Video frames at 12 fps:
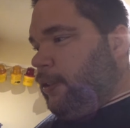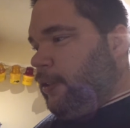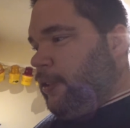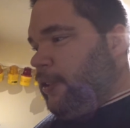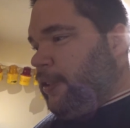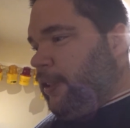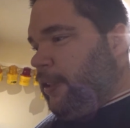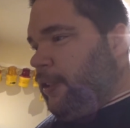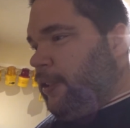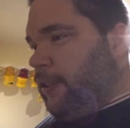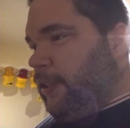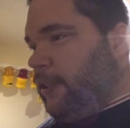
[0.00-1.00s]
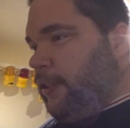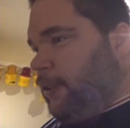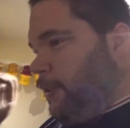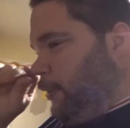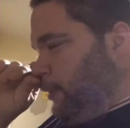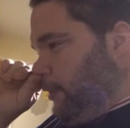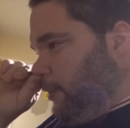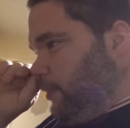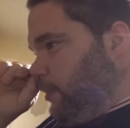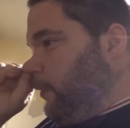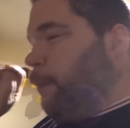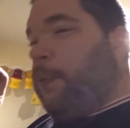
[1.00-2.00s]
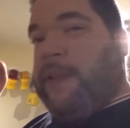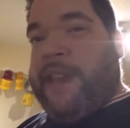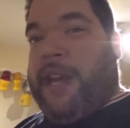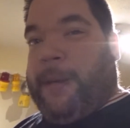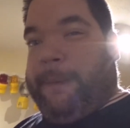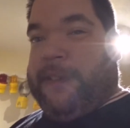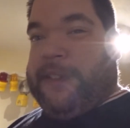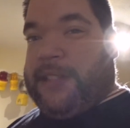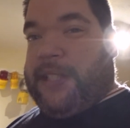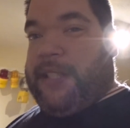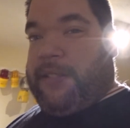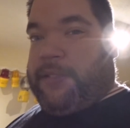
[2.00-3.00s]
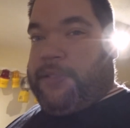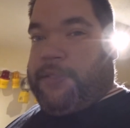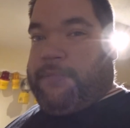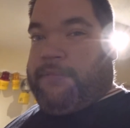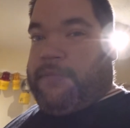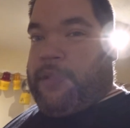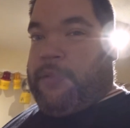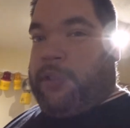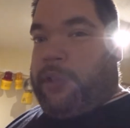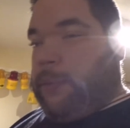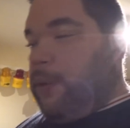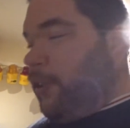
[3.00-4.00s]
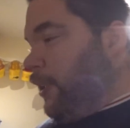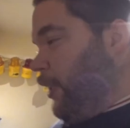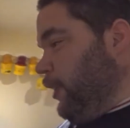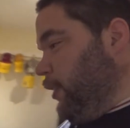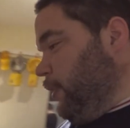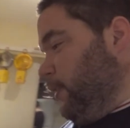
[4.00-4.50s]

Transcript: But, I've put that up for sale because I no longer want that.